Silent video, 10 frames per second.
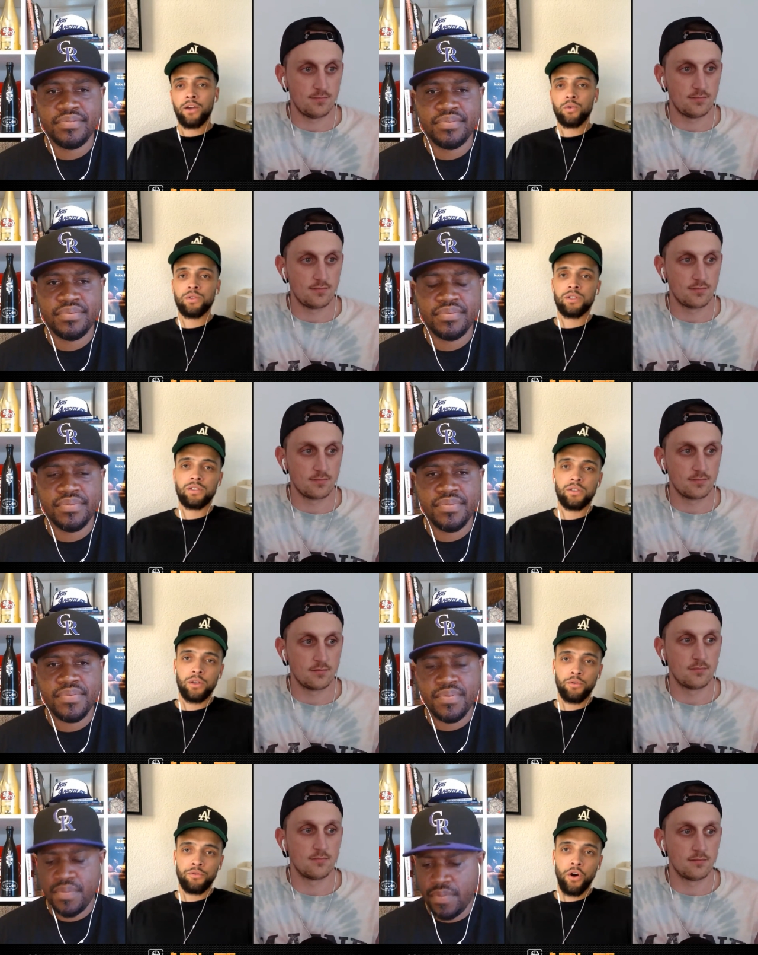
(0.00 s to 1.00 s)
Speaker 1: who is just, you
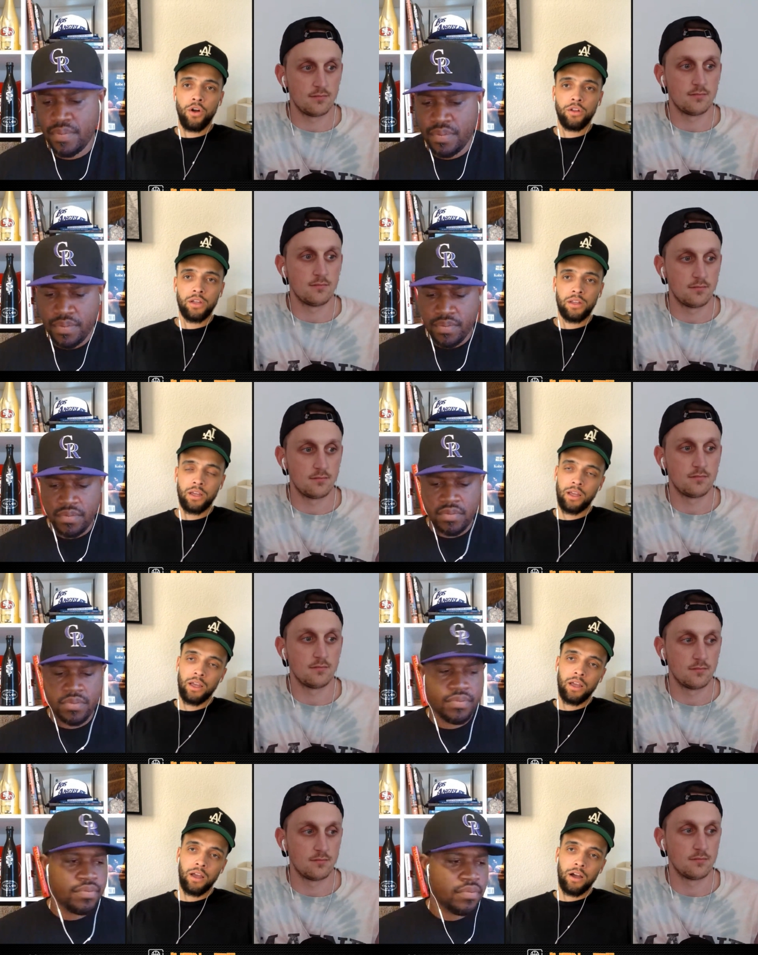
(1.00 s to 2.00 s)
know, fallen?
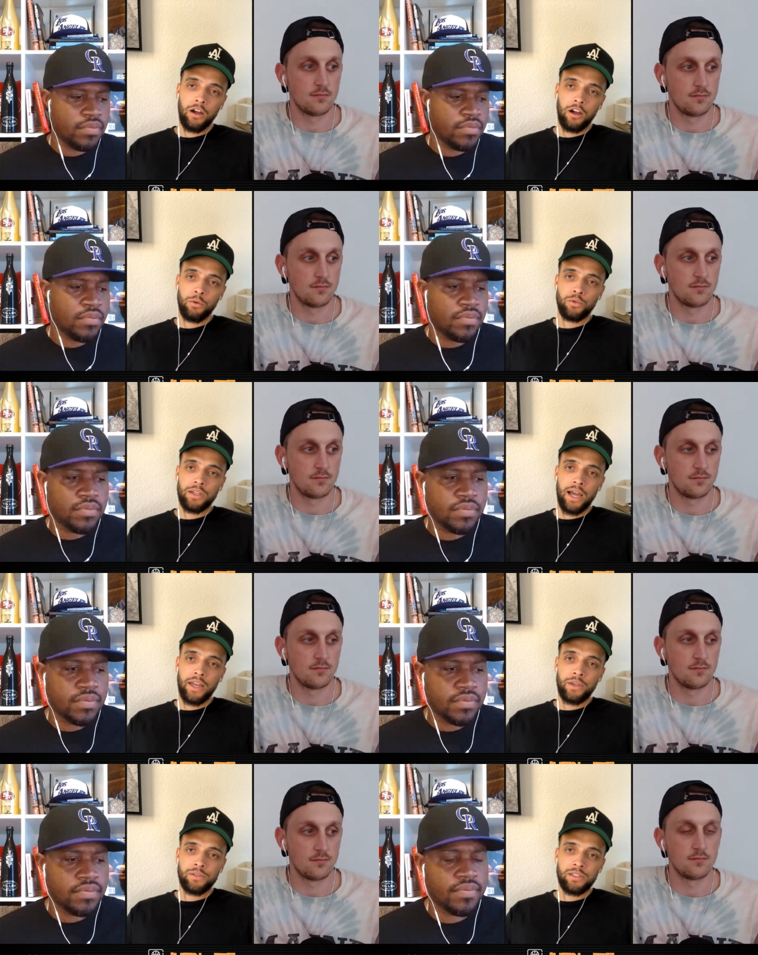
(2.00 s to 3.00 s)
Uh, who's a guy
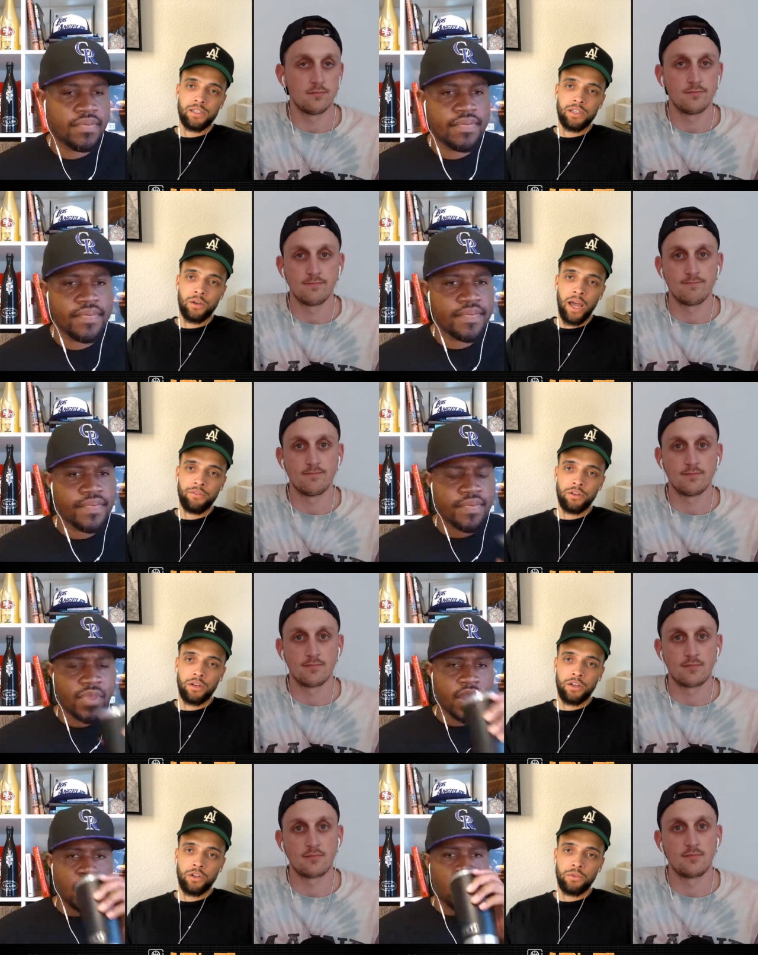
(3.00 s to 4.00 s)
you can see, you know, having
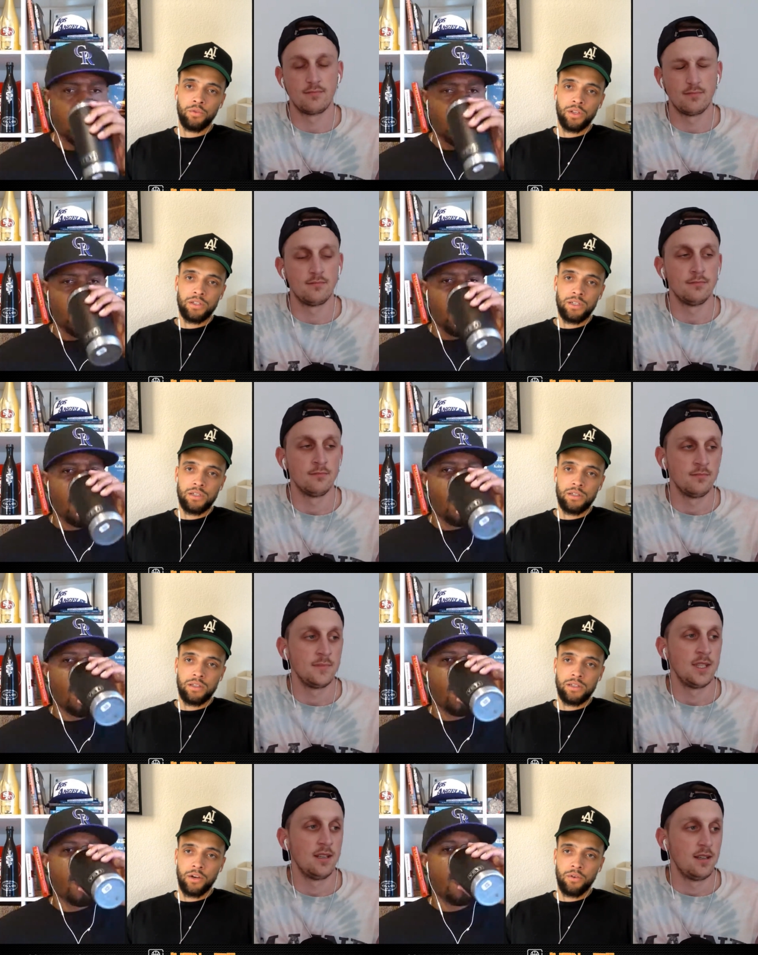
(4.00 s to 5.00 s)
a, a, good rookie season in
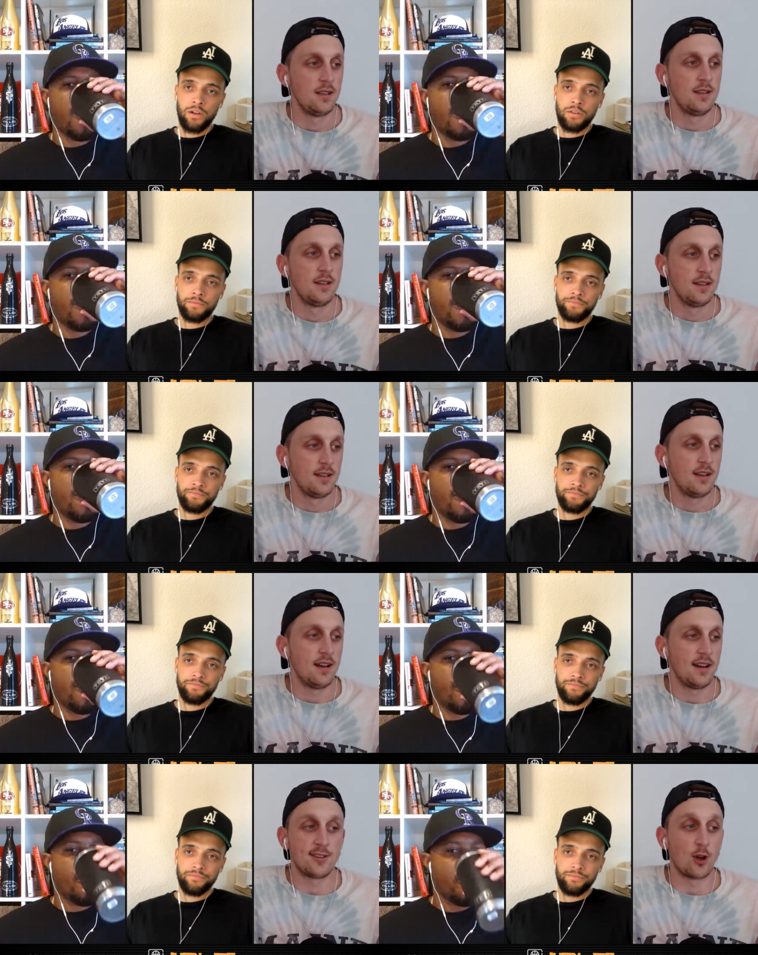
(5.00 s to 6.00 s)
the second round?
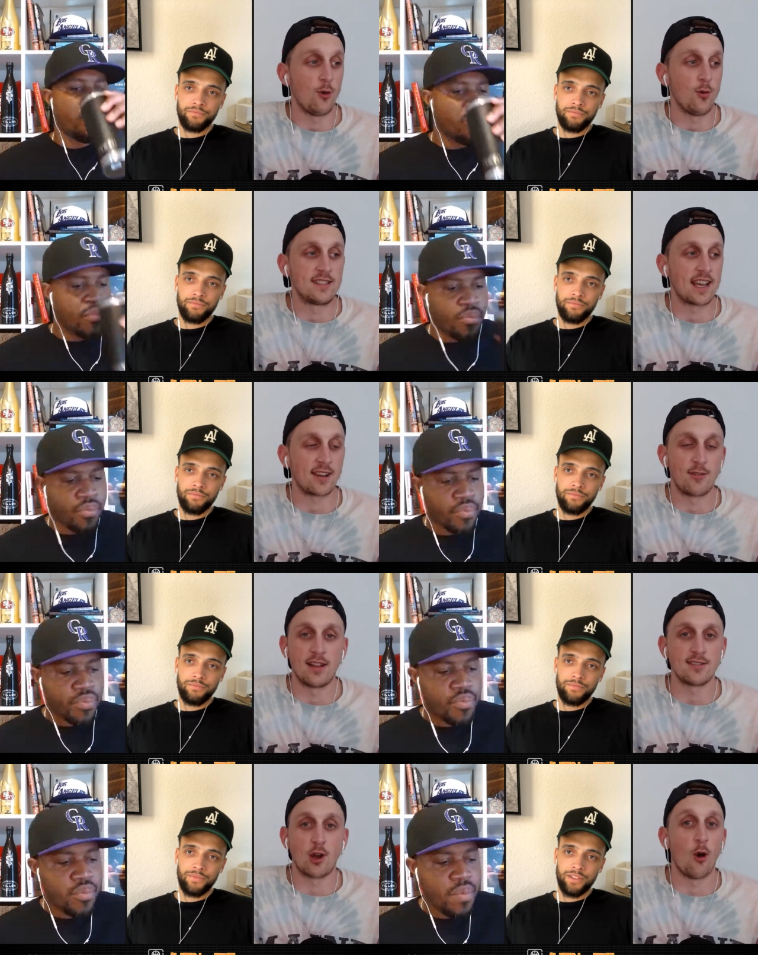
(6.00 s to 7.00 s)
Speaker 2: Uh, there's always second
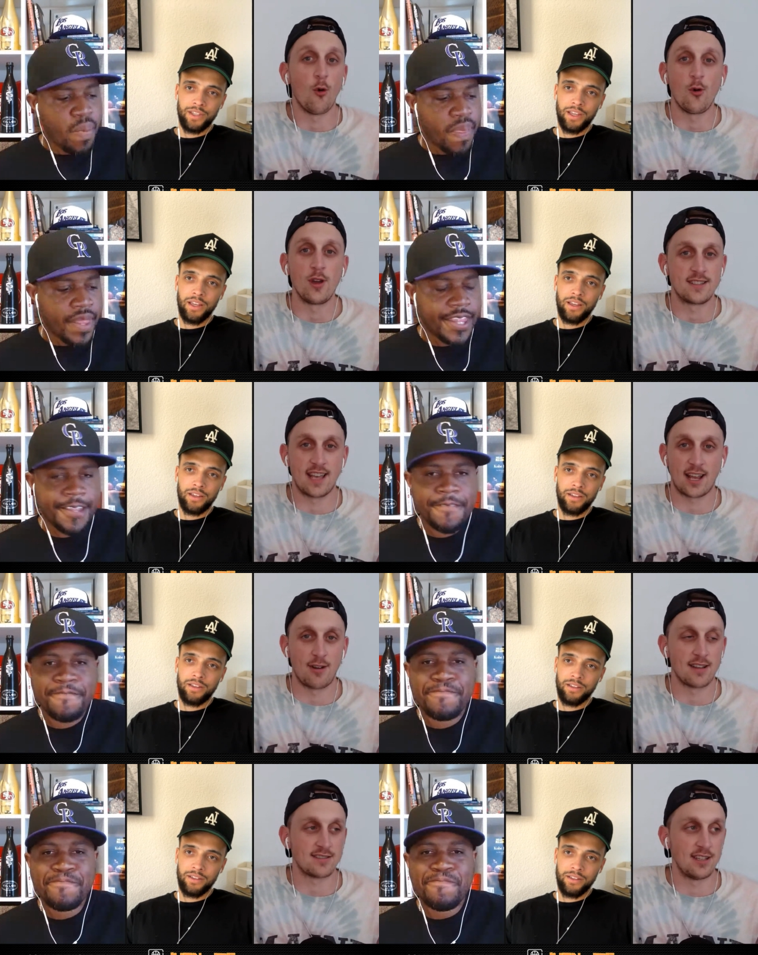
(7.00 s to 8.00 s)
round. There's always yeah. second
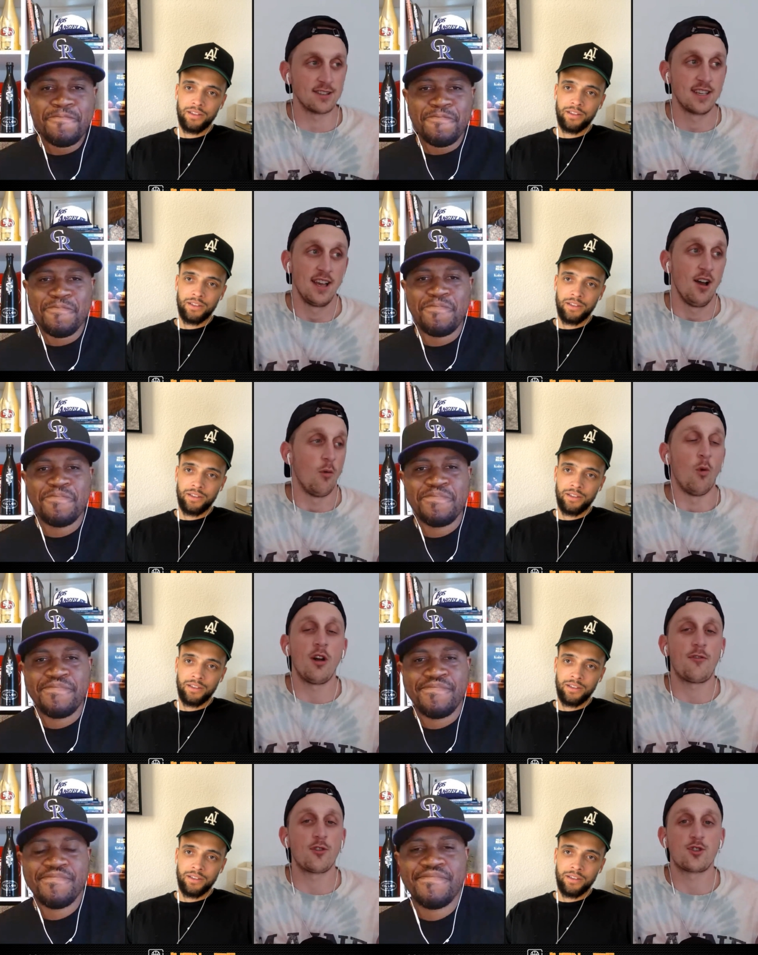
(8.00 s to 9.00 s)
round steals.
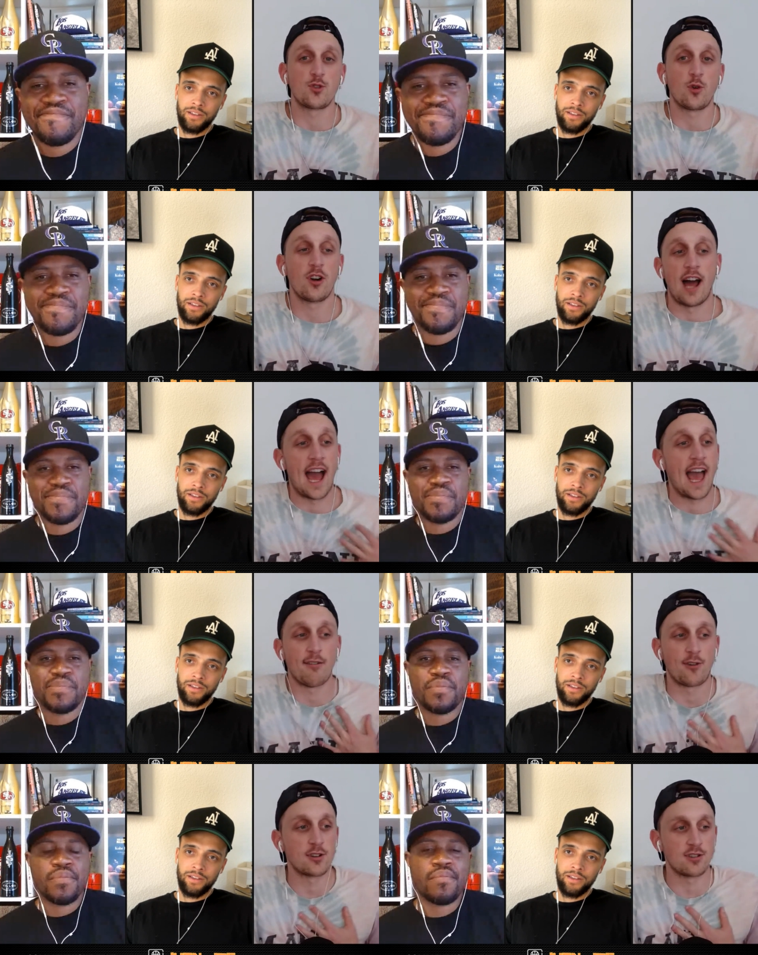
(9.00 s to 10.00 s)
One for sure. I have
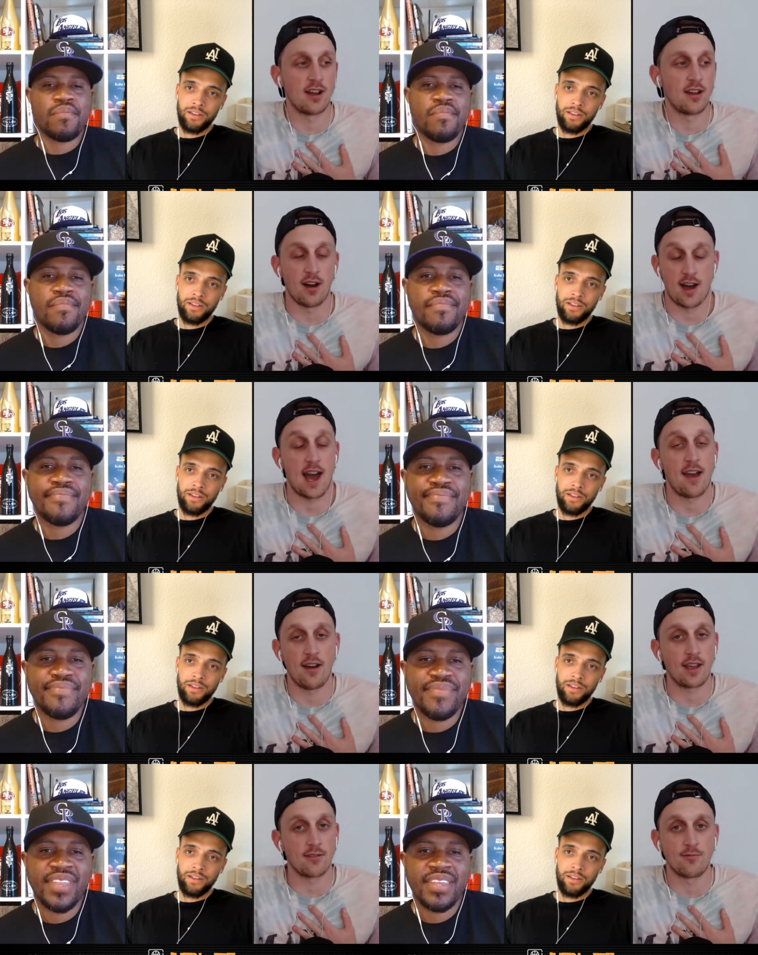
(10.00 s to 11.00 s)
a first round, a high,
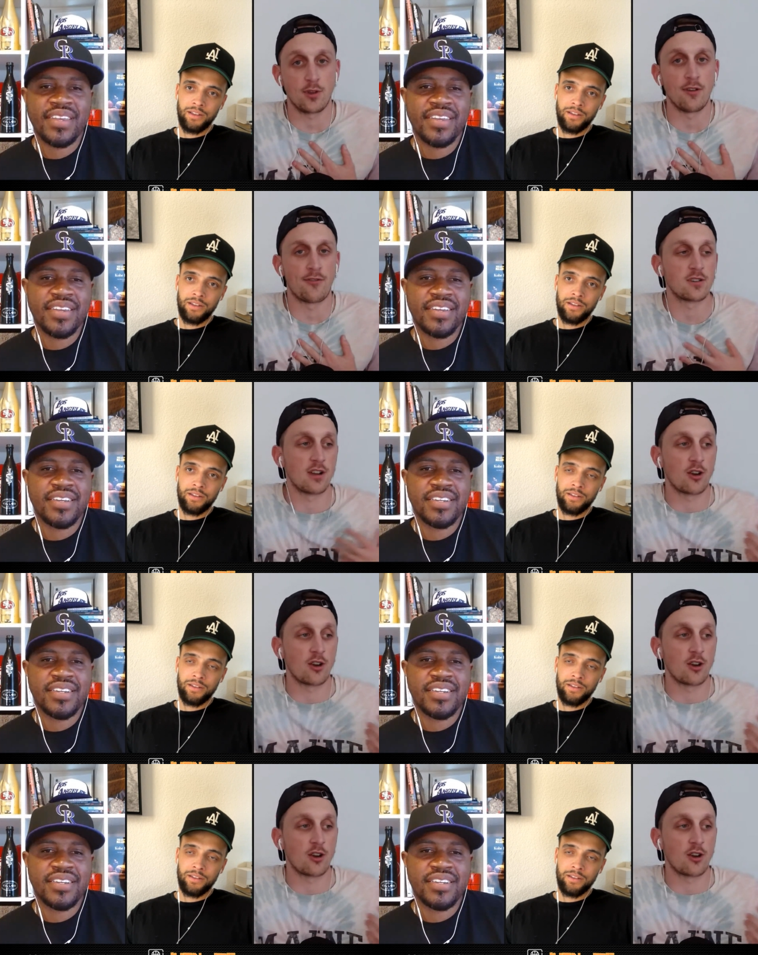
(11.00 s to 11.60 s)
like a good first round